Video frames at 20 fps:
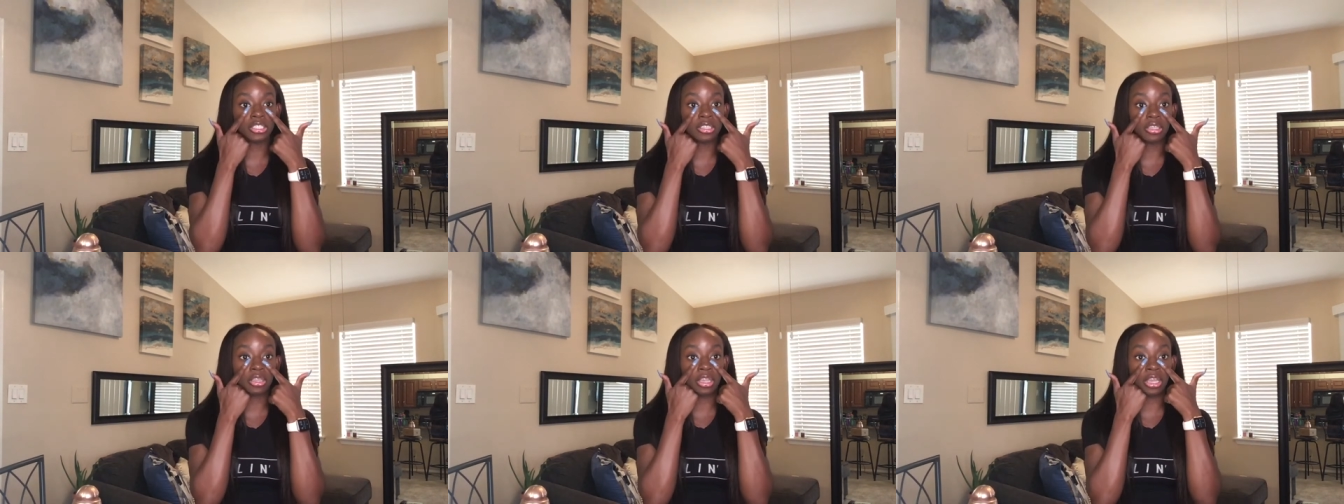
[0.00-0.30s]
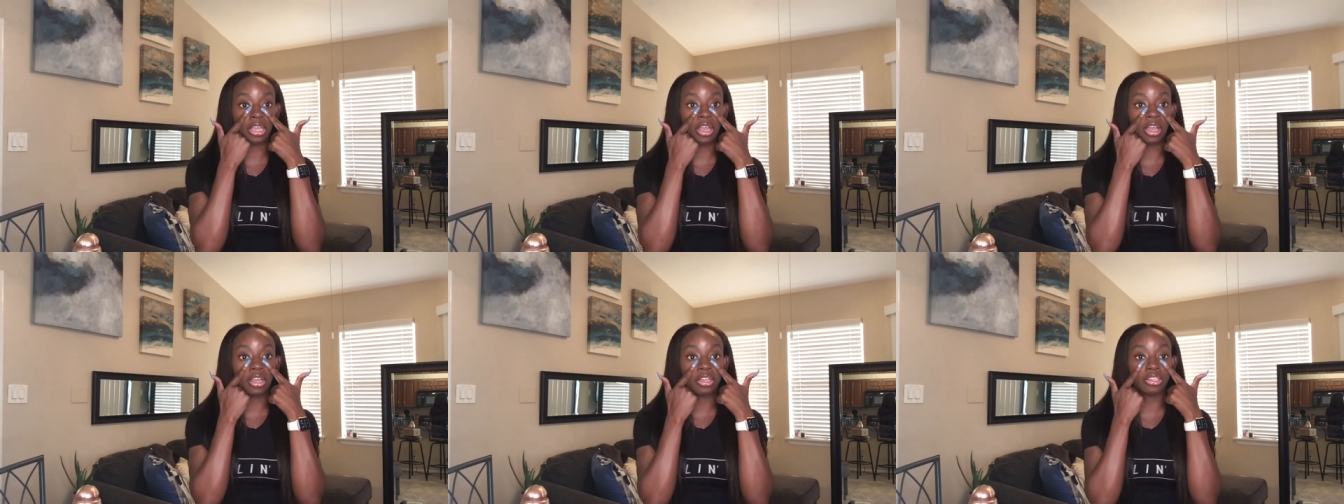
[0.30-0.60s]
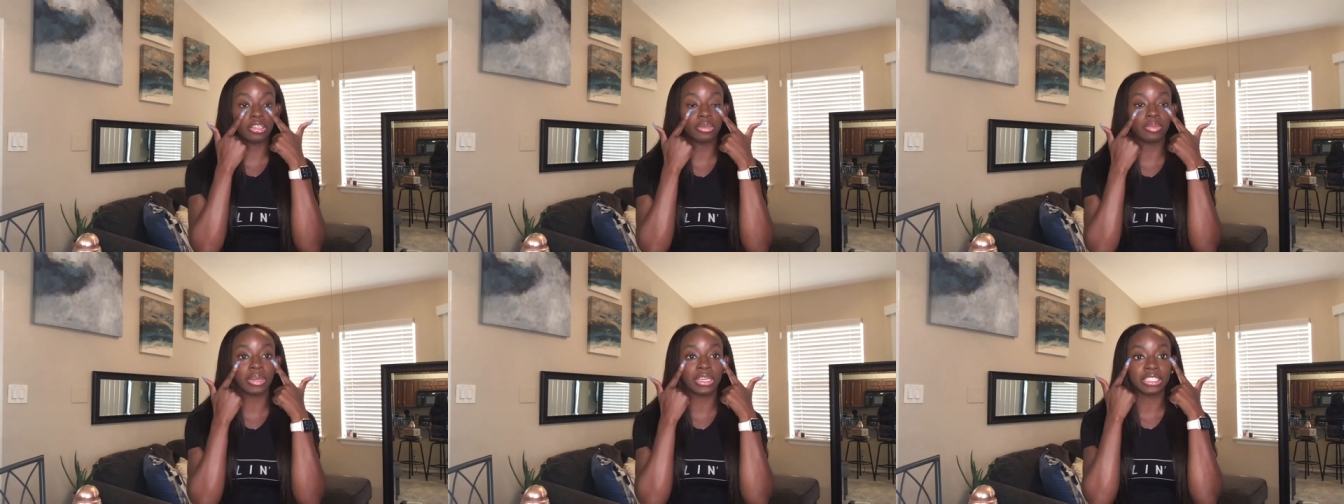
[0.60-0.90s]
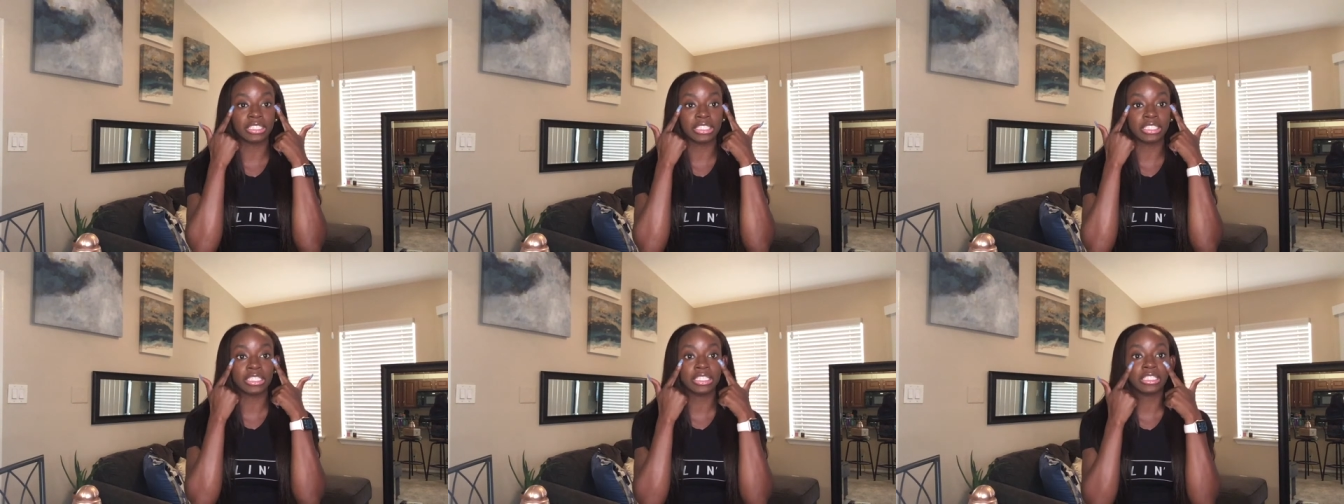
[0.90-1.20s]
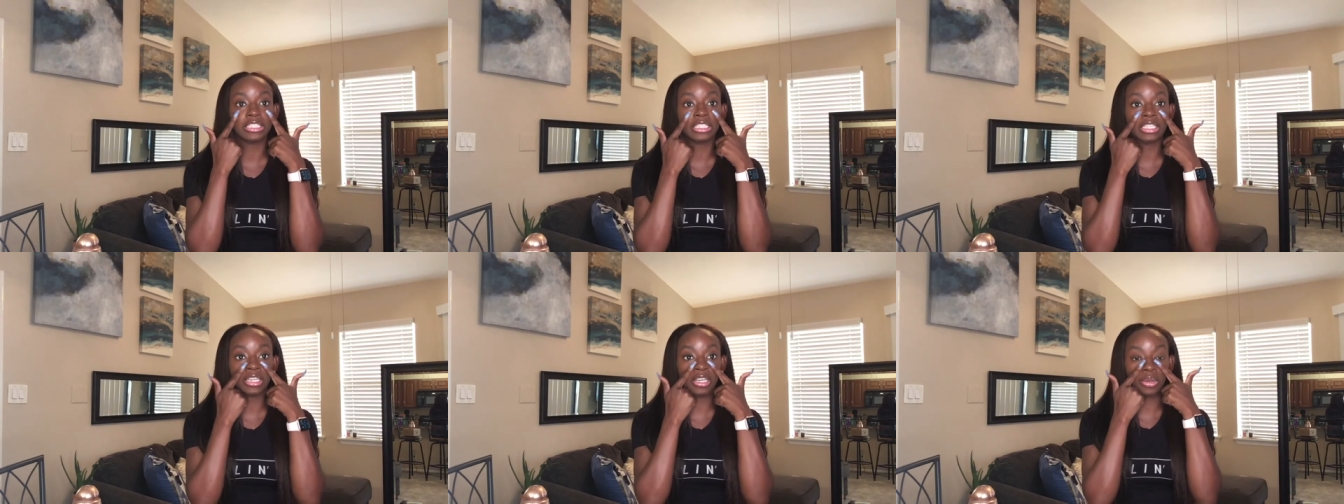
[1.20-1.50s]
Like under my cheeks
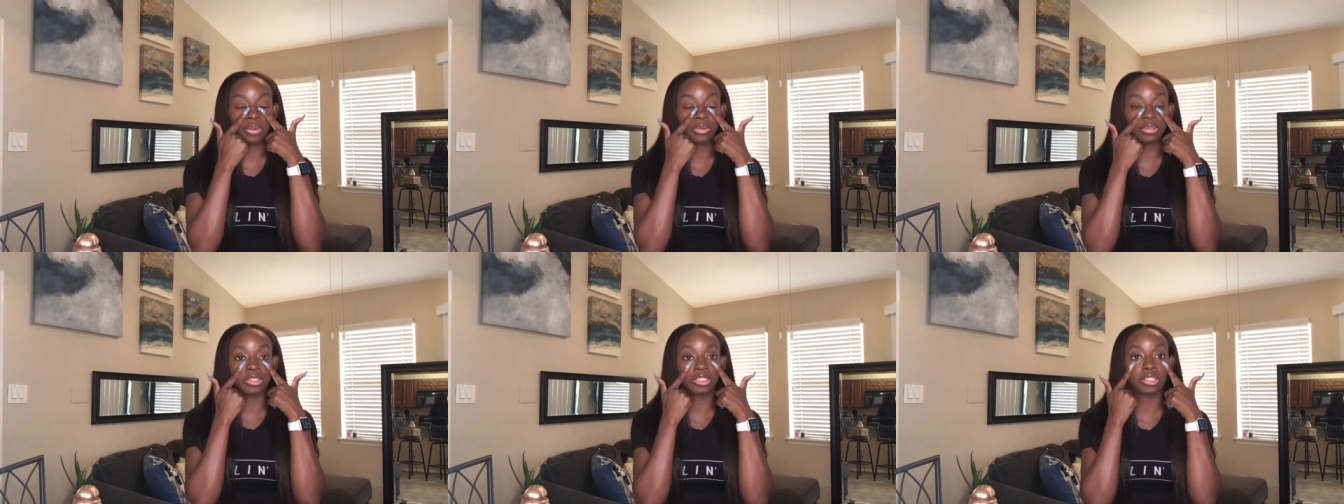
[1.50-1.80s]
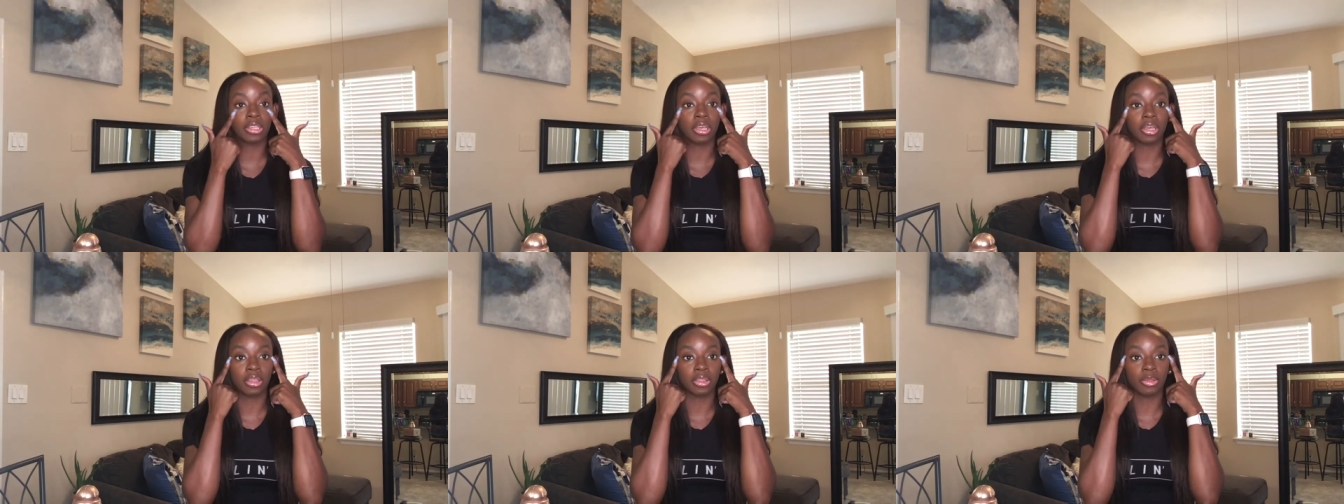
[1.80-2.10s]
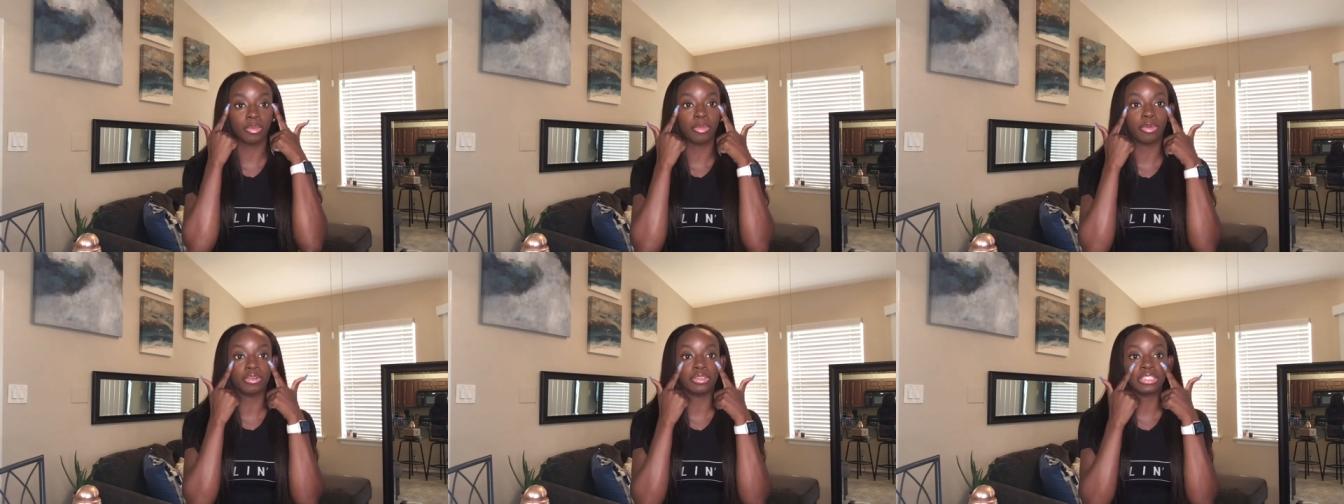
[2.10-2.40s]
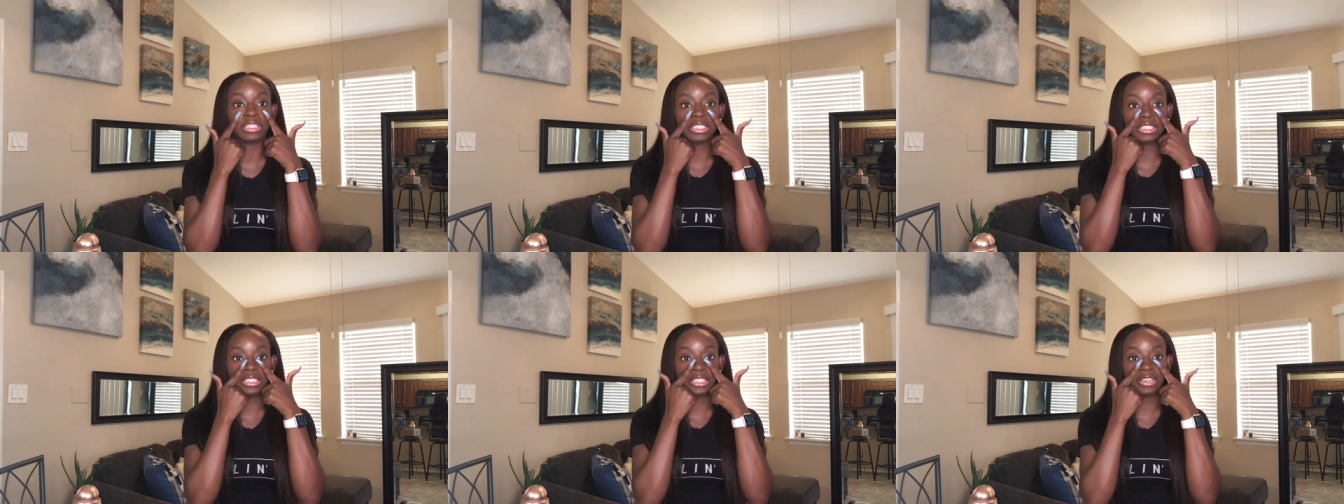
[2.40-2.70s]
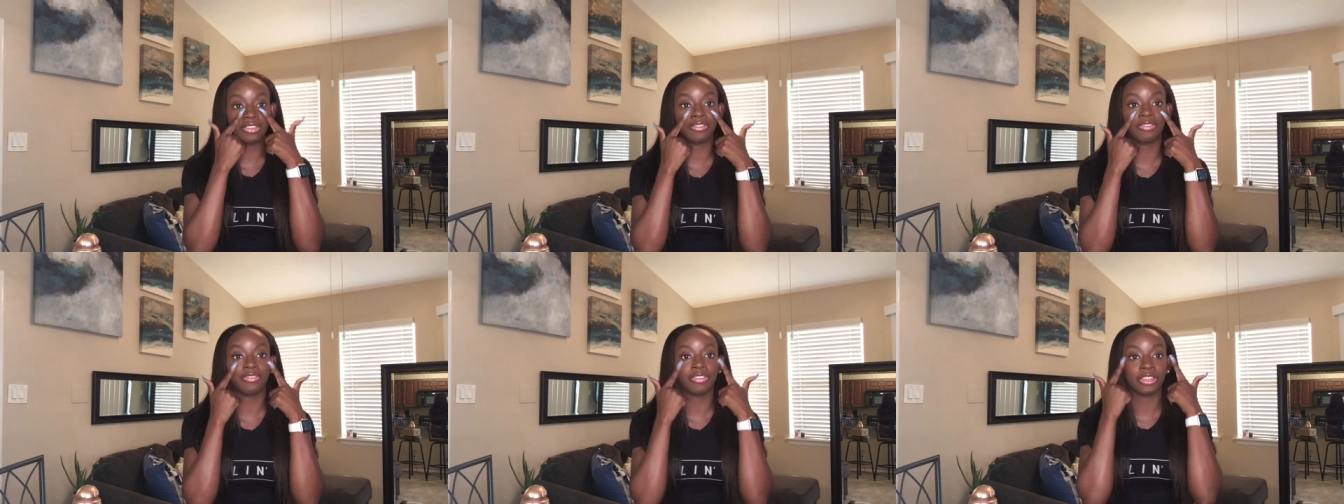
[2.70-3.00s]
here was on the most sensitive
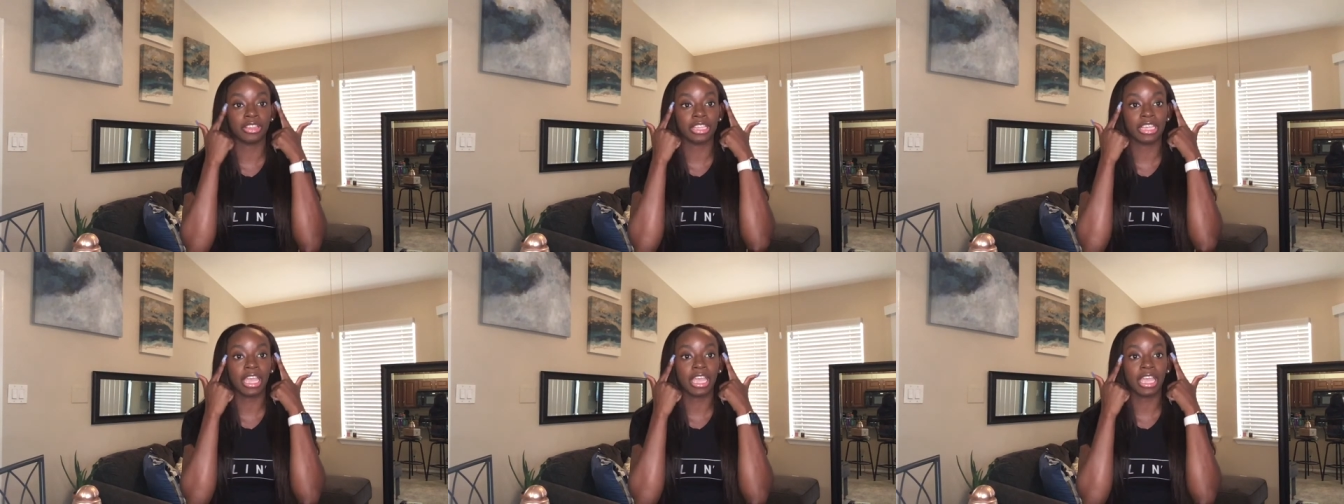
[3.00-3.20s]
feeling